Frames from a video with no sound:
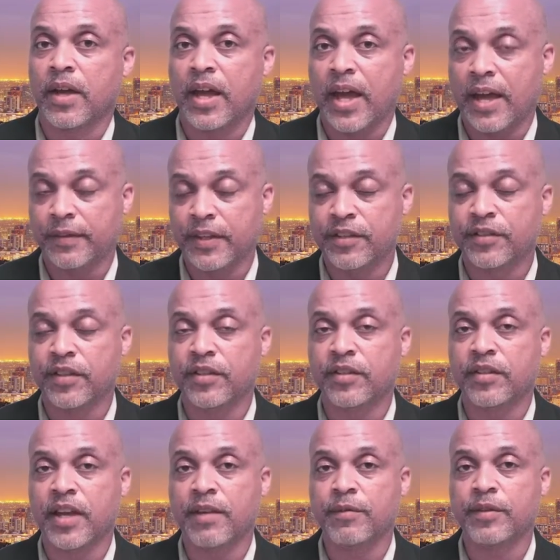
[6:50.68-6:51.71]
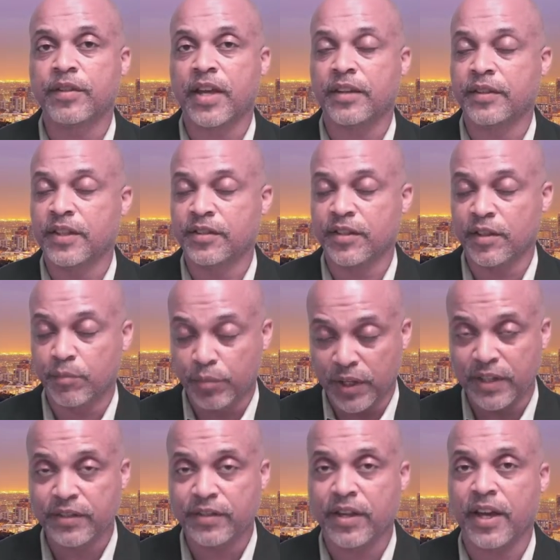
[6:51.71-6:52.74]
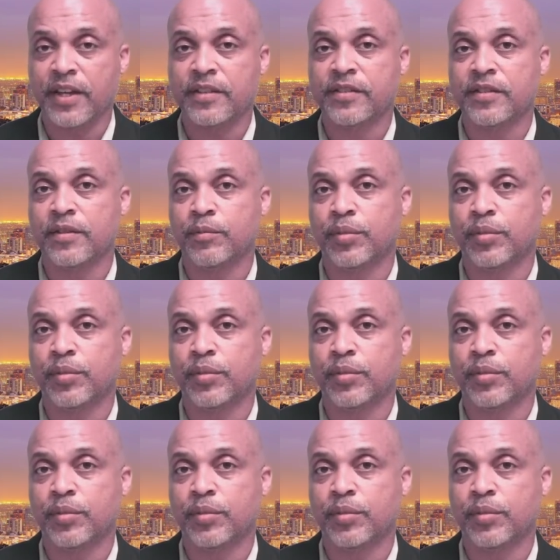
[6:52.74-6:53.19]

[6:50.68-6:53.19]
At least in Blake's case,